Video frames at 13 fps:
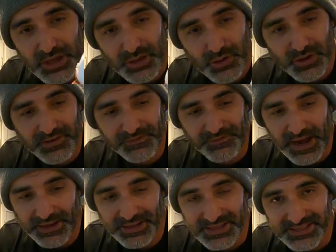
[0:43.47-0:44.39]
You can
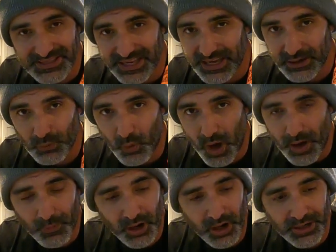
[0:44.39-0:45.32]
find this in
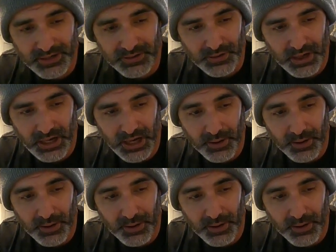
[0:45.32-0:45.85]
Walmart,